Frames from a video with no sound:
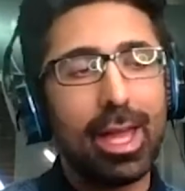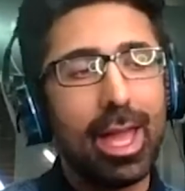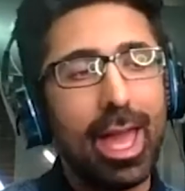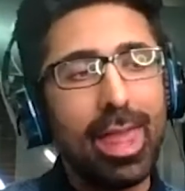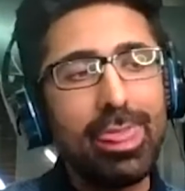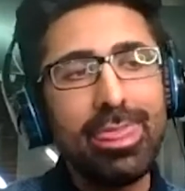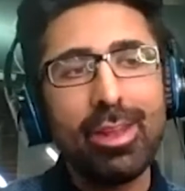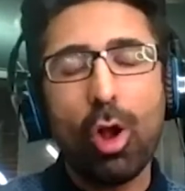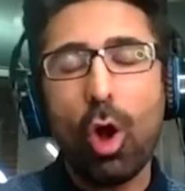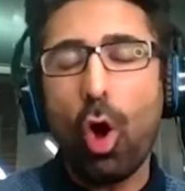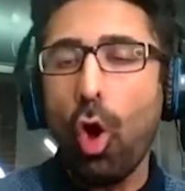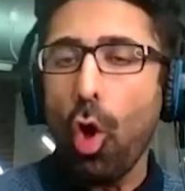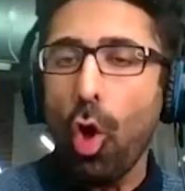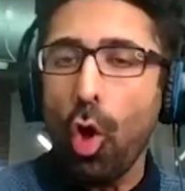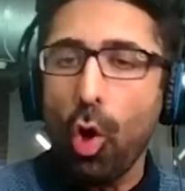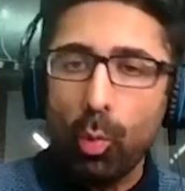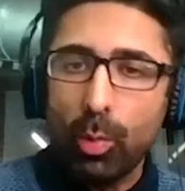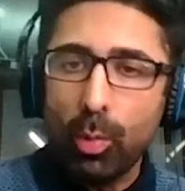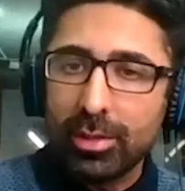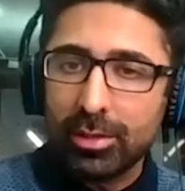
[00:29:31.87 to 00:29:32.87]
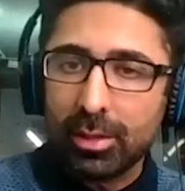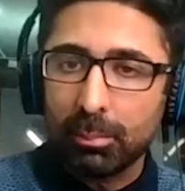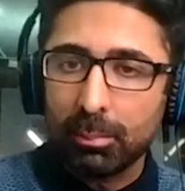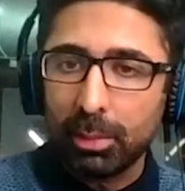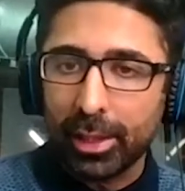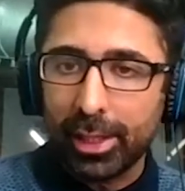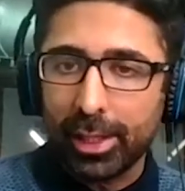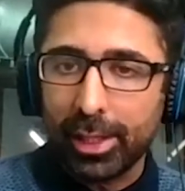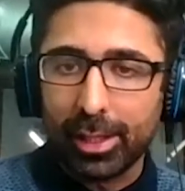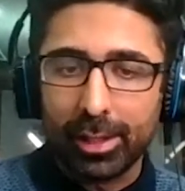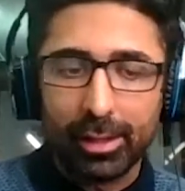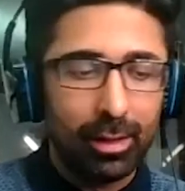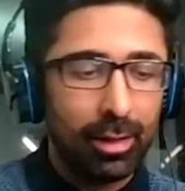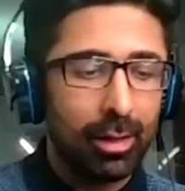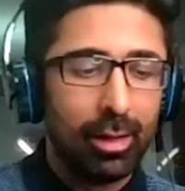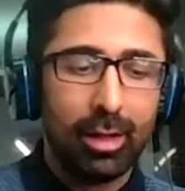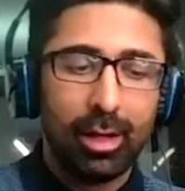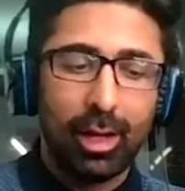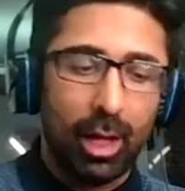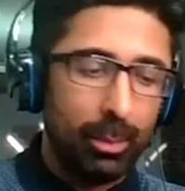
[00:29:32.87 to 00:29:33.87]
And they're always complaining,
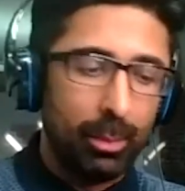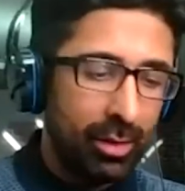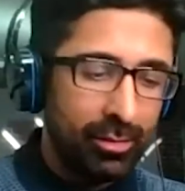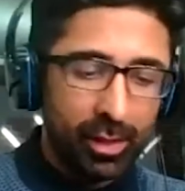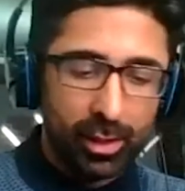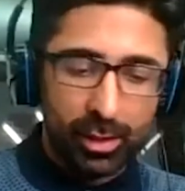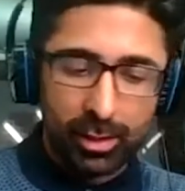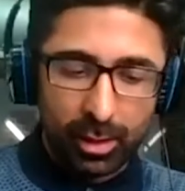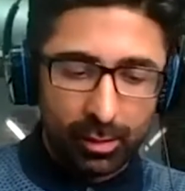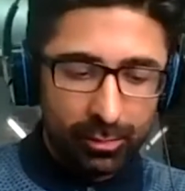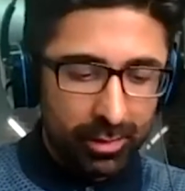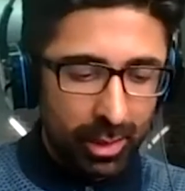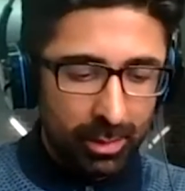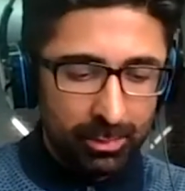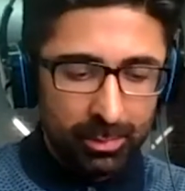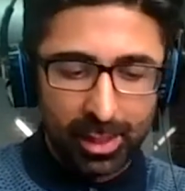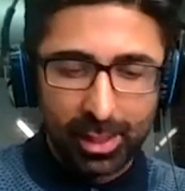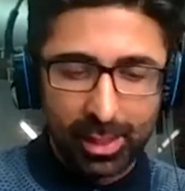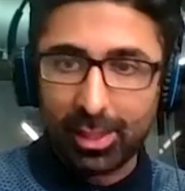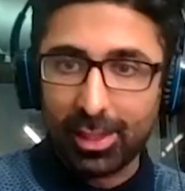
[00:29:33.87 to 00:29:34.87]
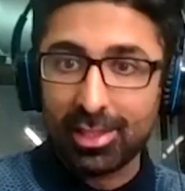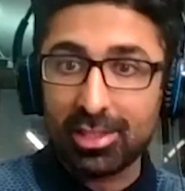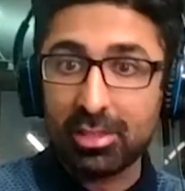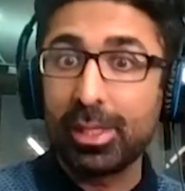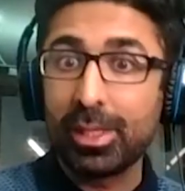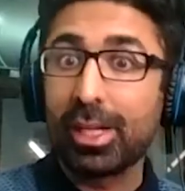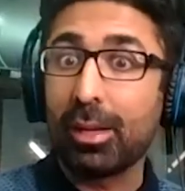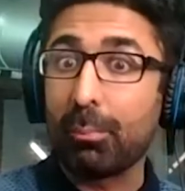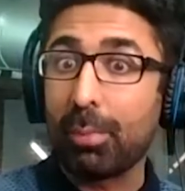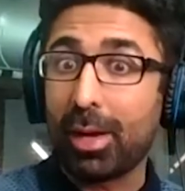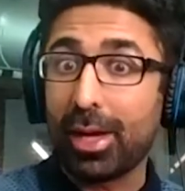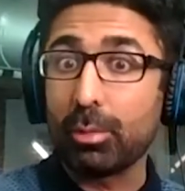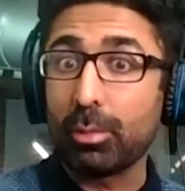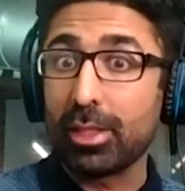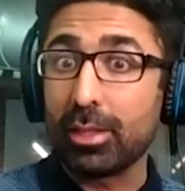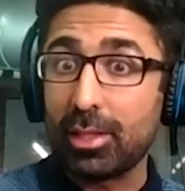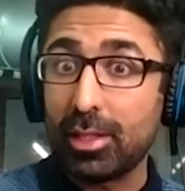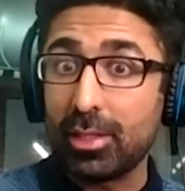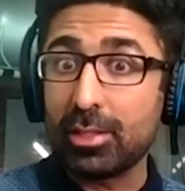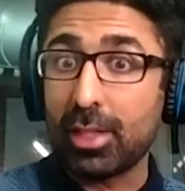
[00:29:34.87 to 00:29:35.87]
I'm having a tough time making ends meet. And by the way,
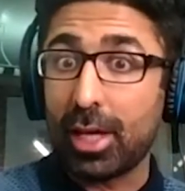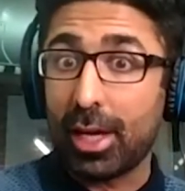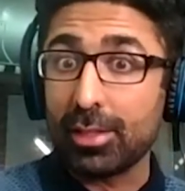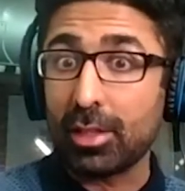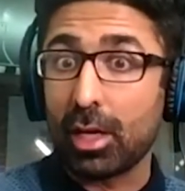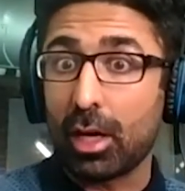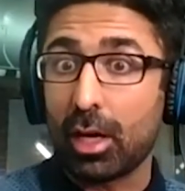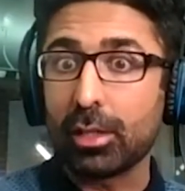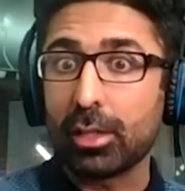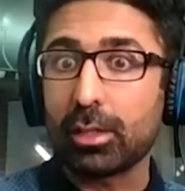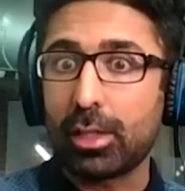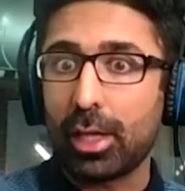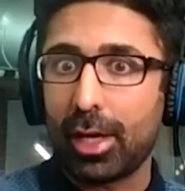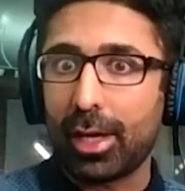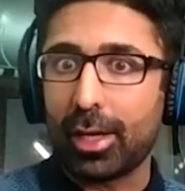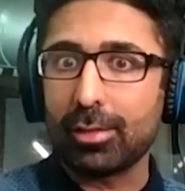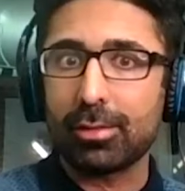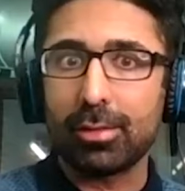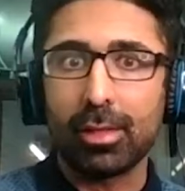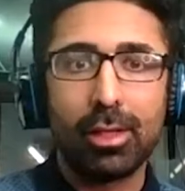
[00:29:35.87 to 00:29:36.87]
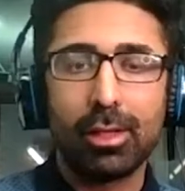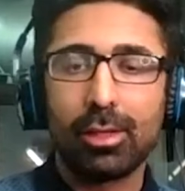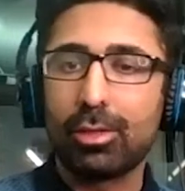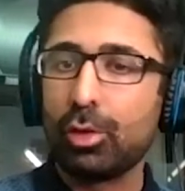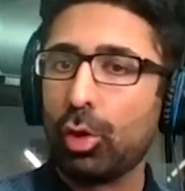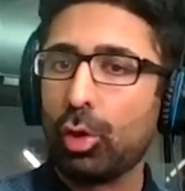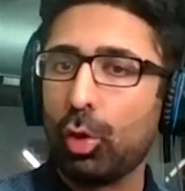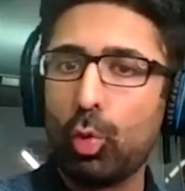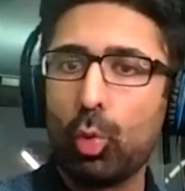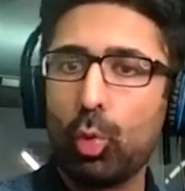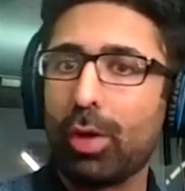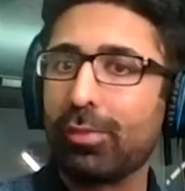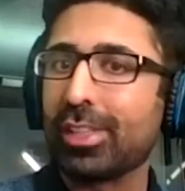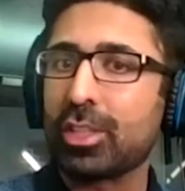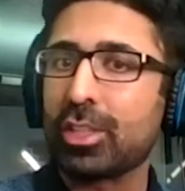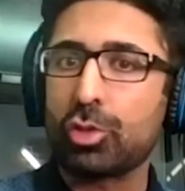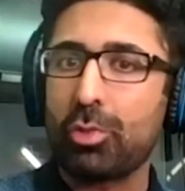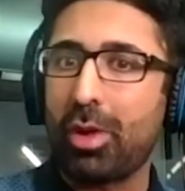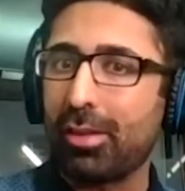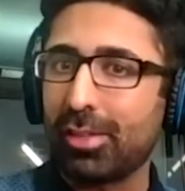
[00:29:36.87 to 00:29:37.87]
these guys aren't guys, you know, who have
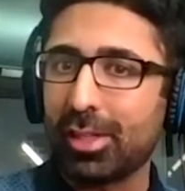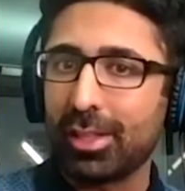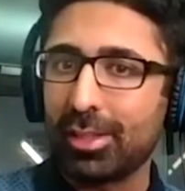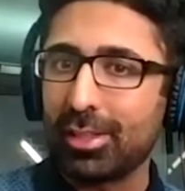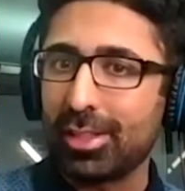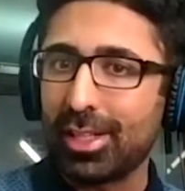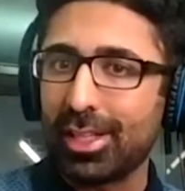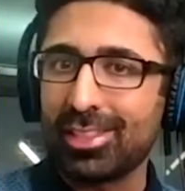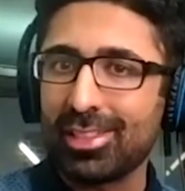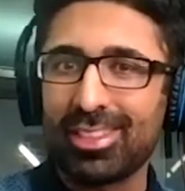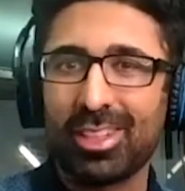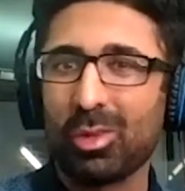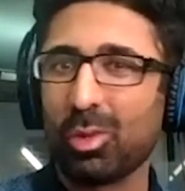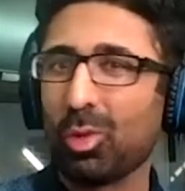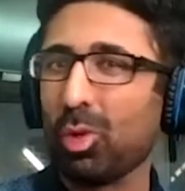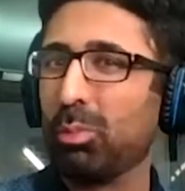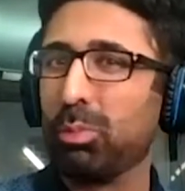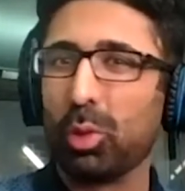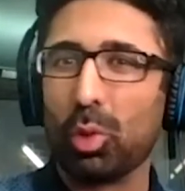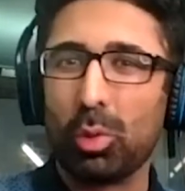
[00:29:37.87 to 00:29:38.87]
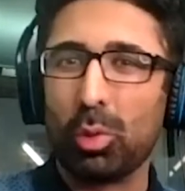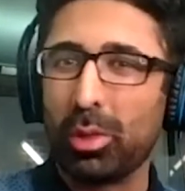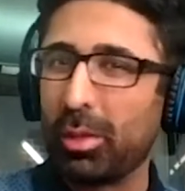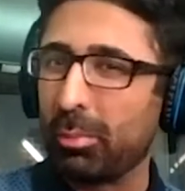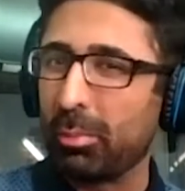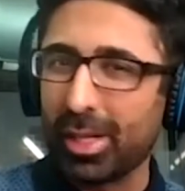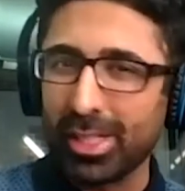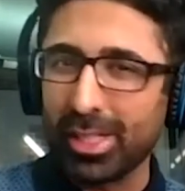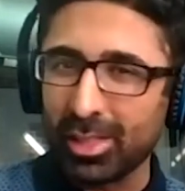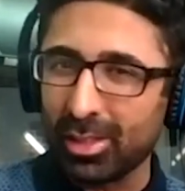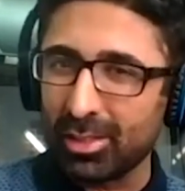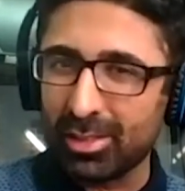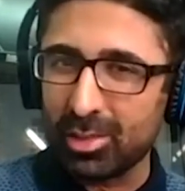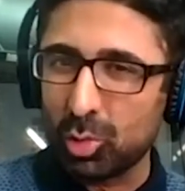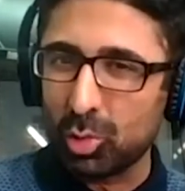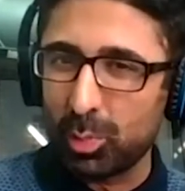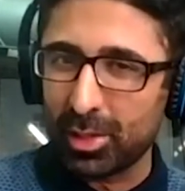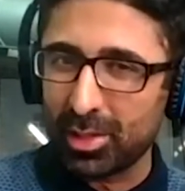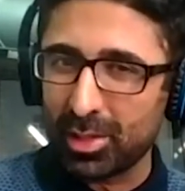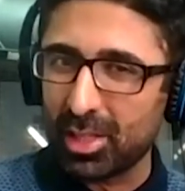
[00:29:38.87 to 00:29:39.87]
extravagant tastes. They don't go blow their money on
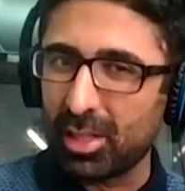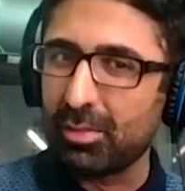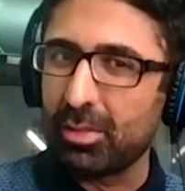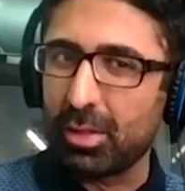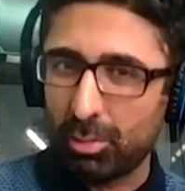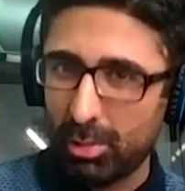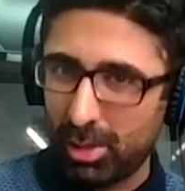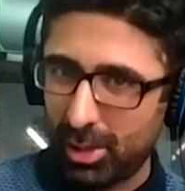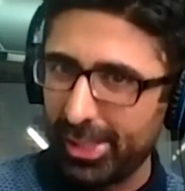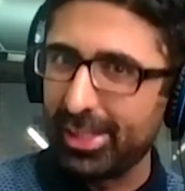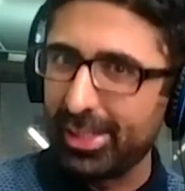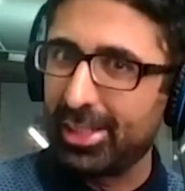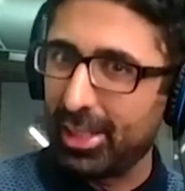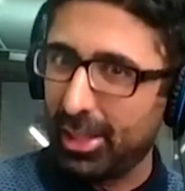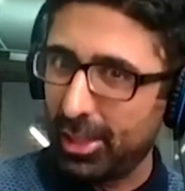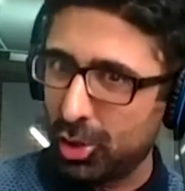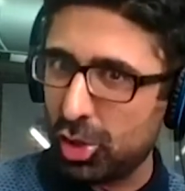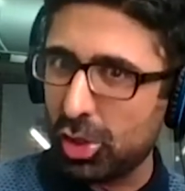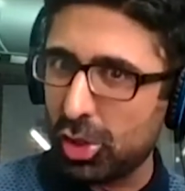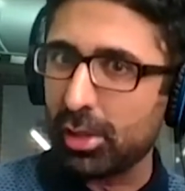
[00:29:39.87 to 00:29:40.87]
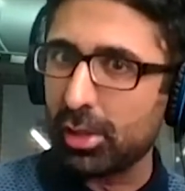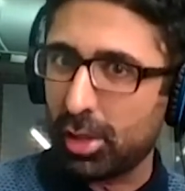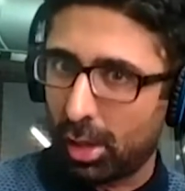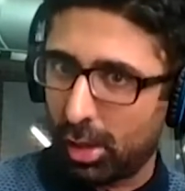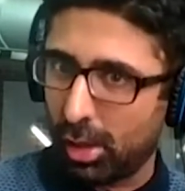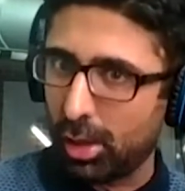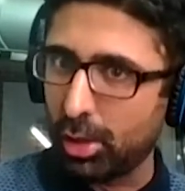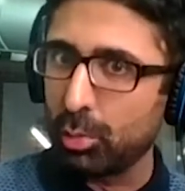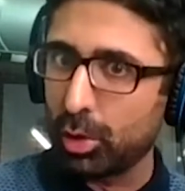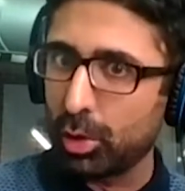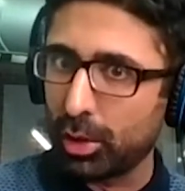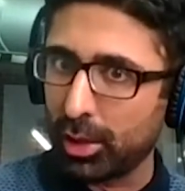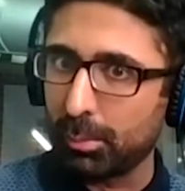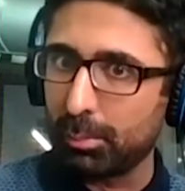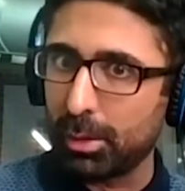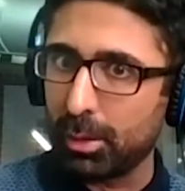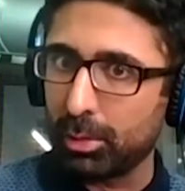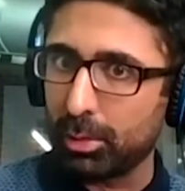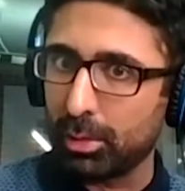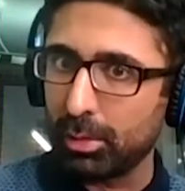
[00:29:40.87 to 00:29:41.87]
stupid stuff. They're really diligent, hardworking
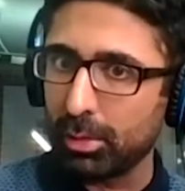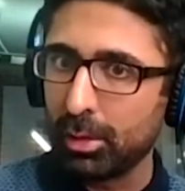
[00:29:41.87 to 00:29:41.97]
people.